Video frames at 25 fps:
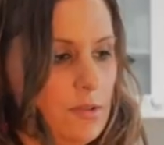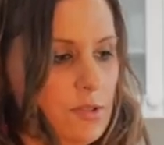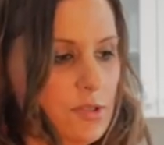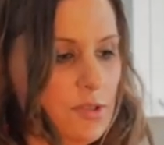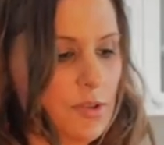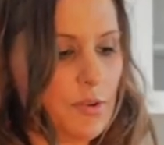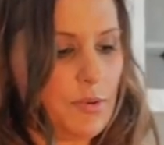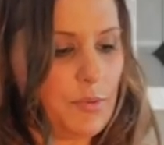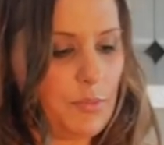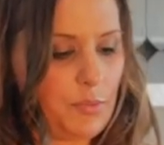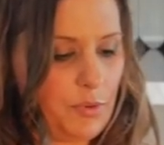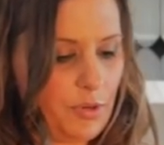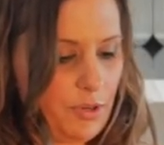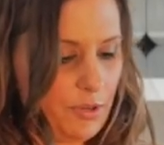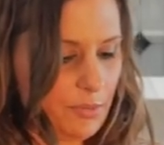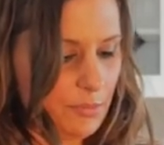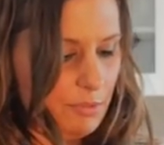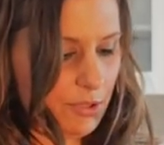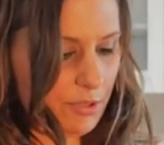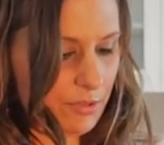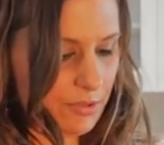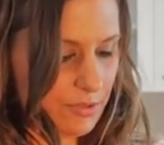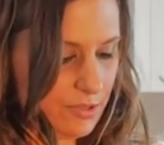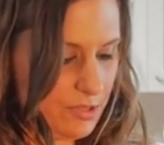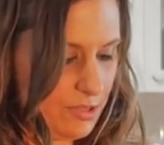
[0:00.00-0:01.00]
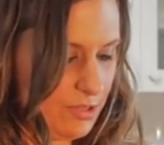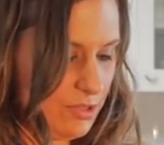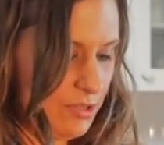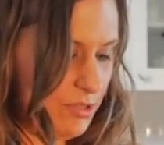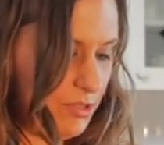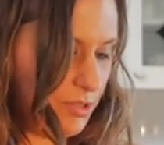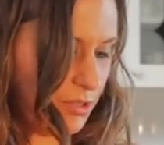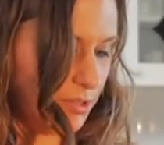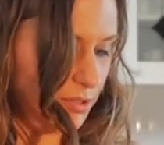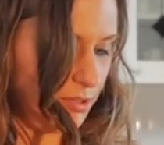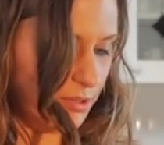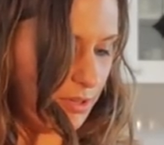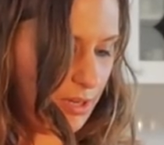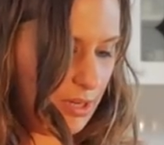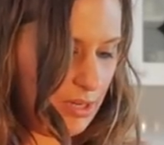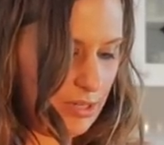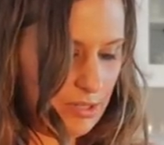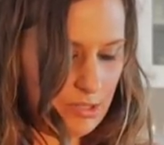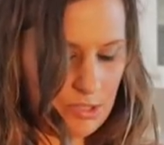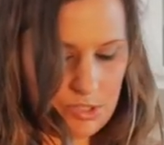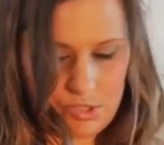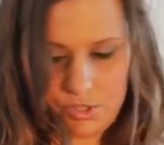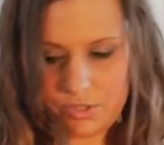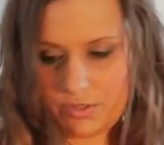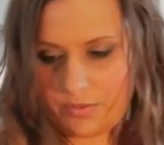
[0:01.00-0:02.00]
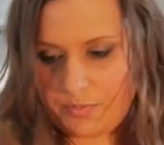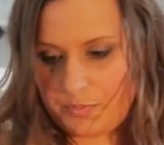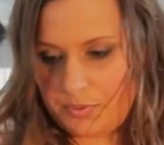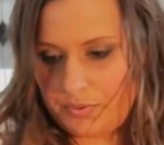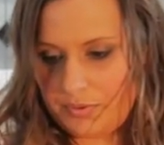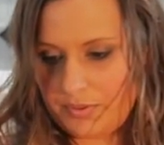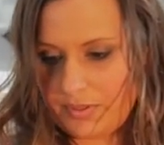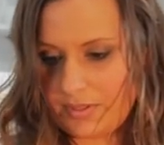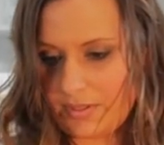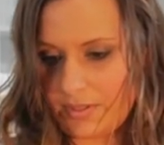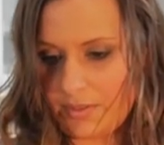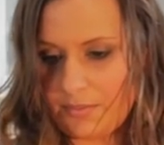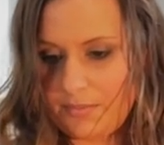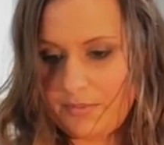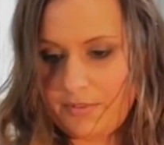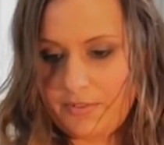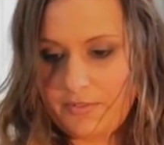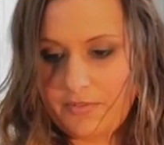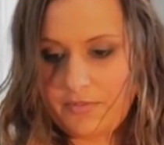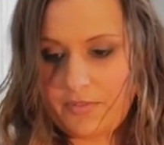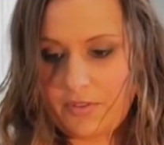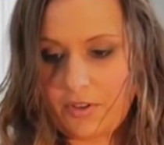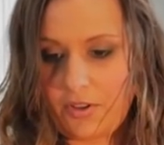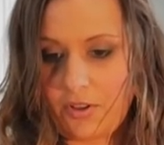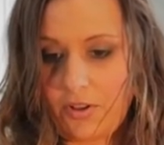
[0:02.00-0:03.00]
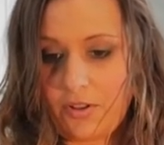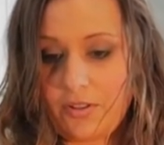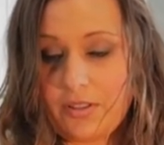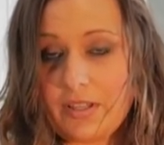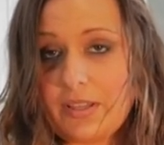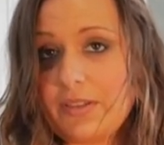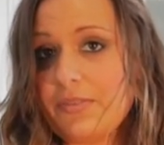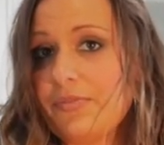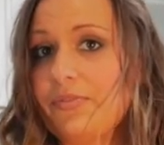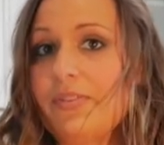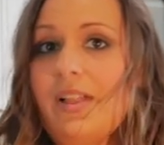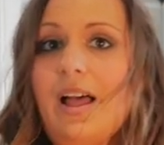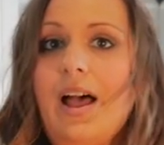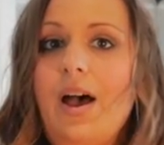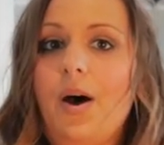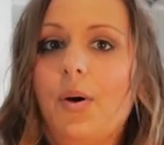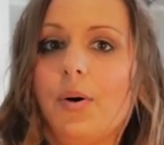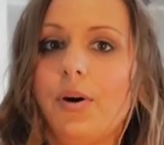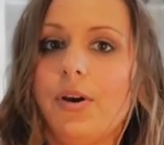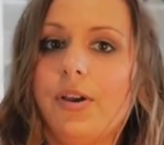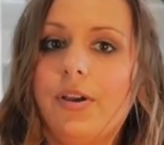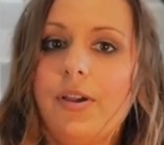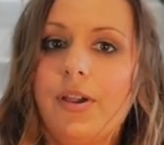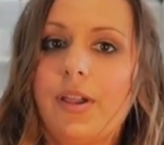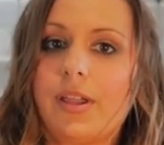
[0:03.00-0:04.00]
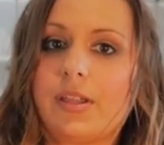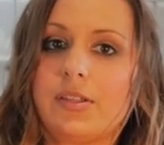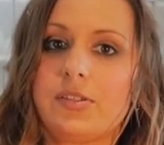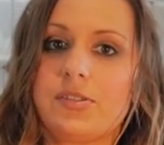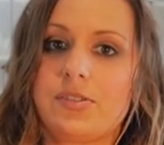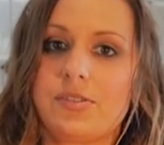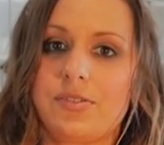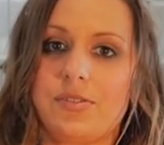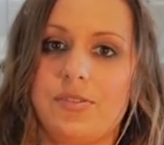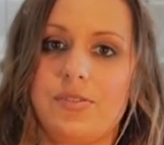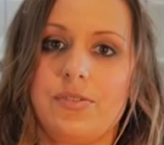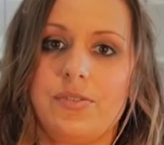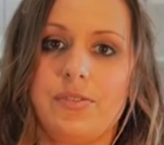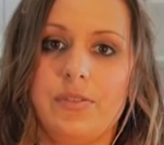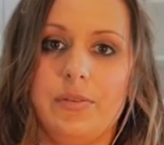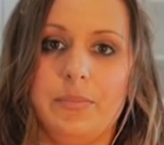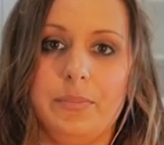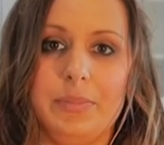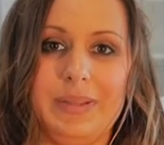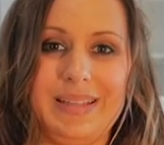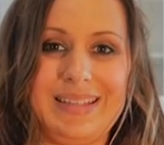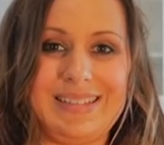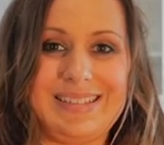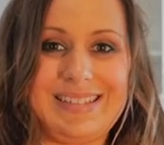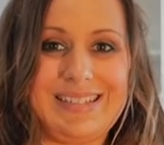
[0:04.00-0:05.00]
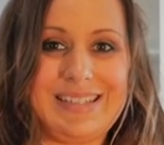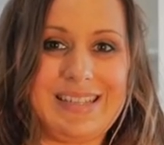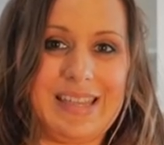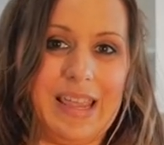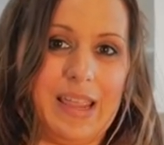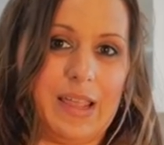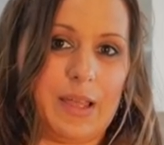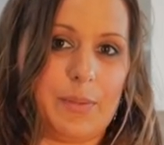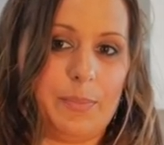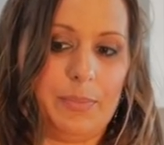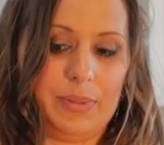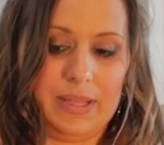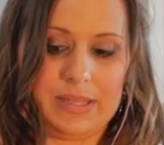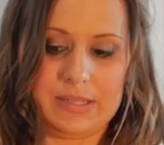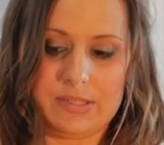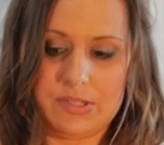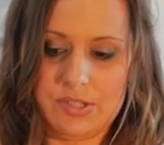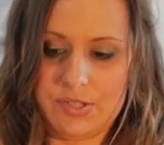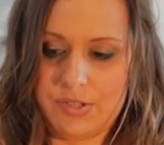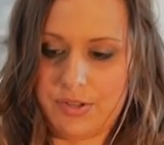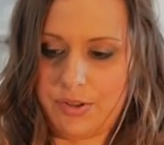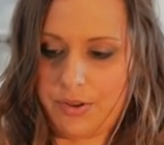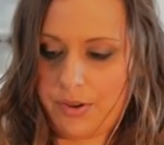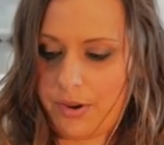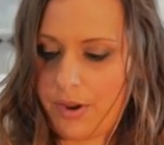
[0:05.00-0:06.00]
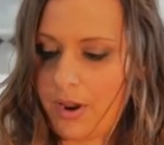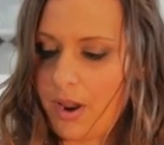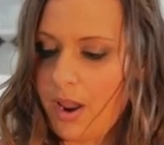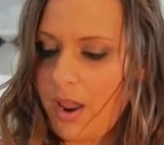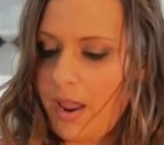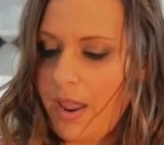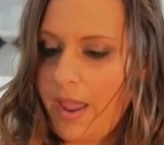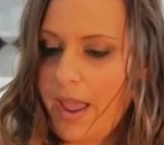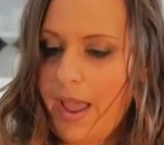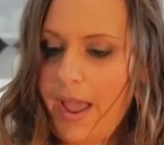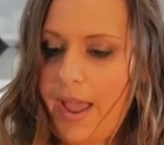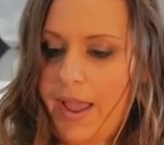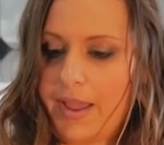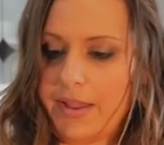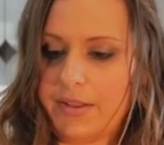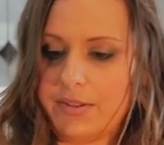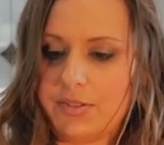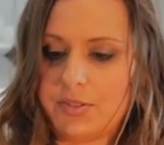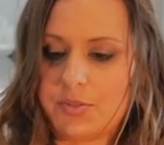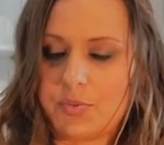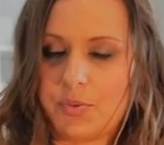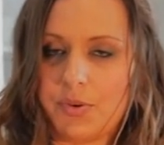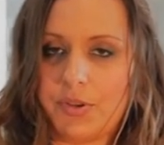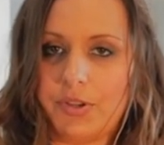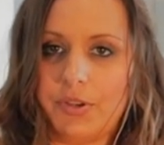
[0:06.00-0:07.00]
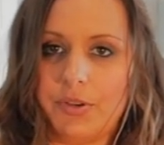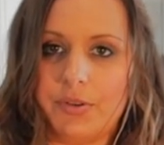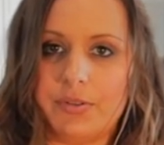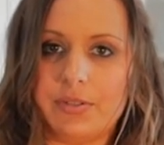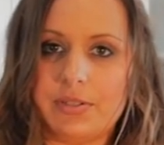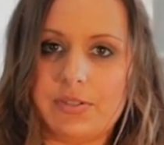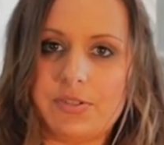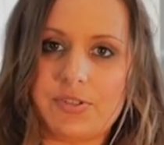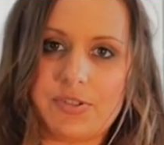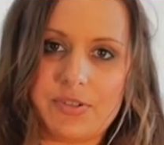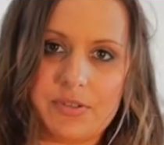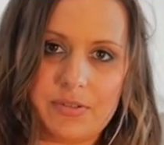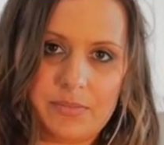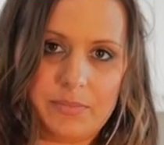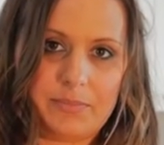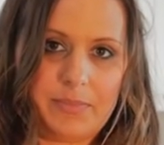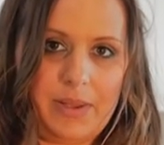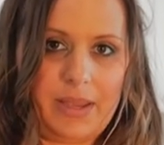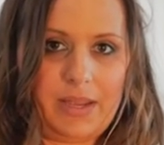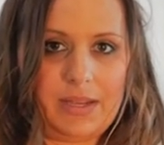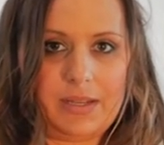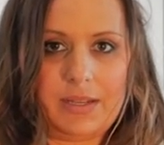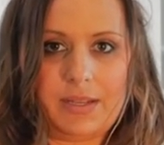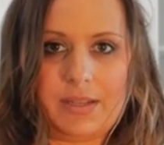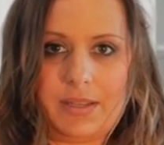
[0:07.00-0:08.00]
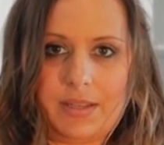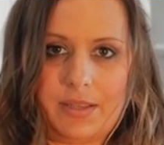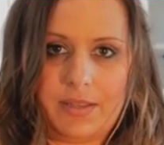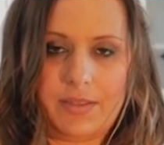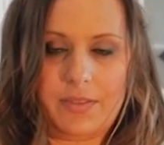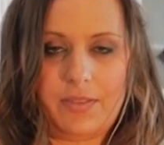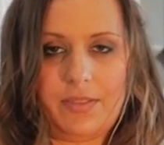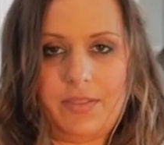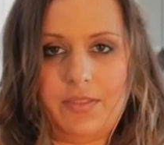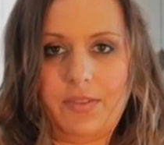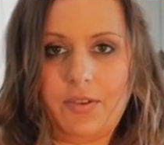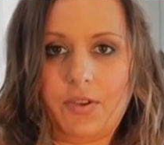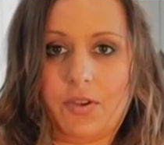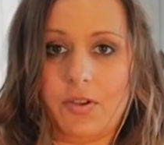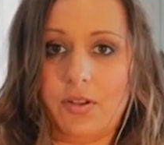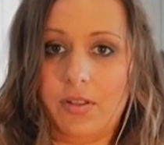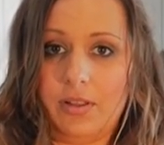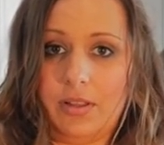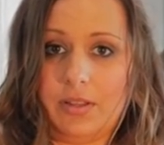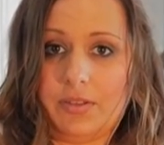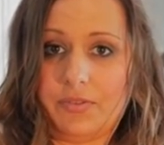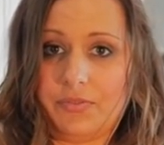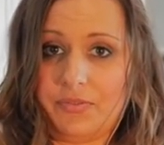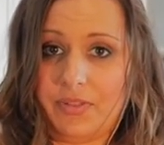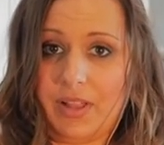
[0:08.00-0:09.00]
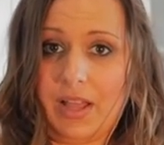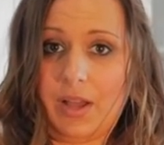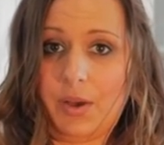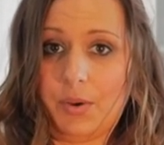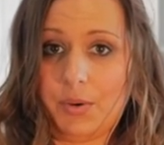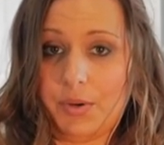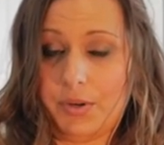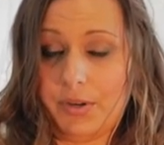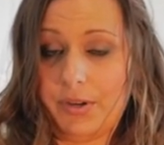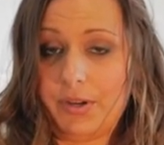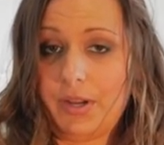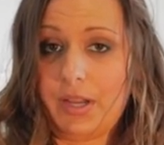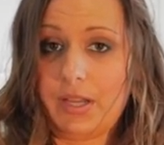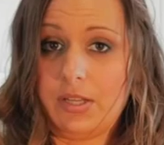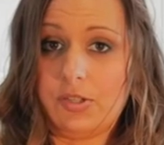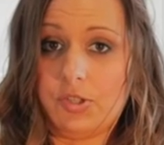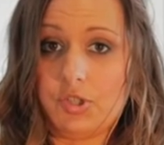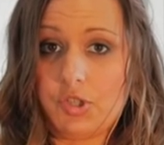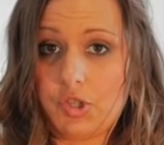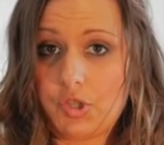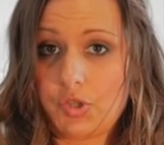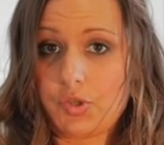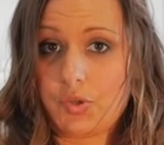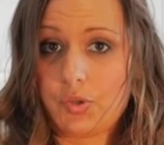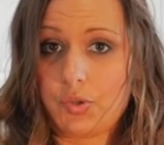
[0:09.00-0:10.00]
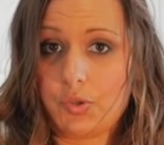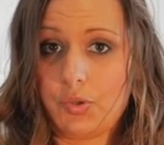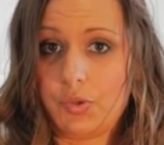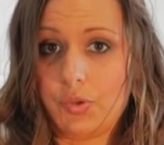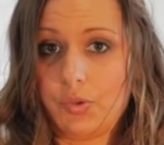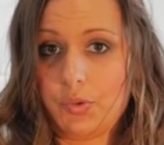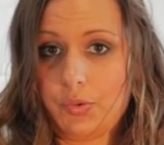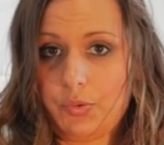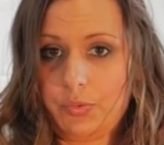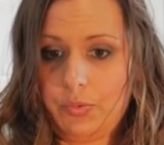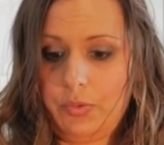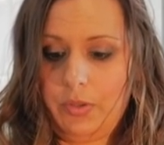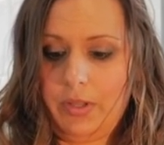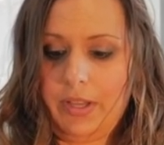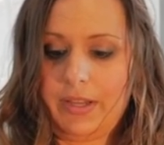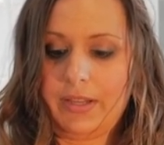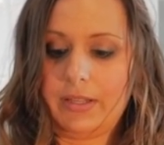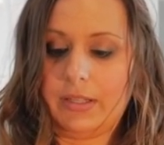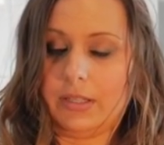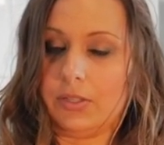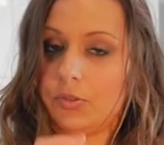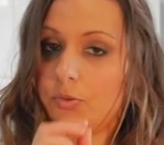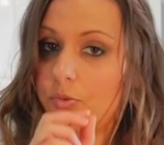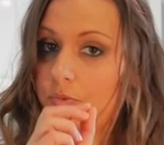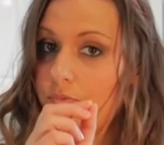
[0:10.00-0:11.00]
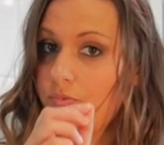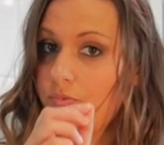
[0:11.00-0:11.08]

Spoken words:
So what I'm going to do is just put some of the cauliflower into the BlendTec blender and we're going to make the cauliflower into like little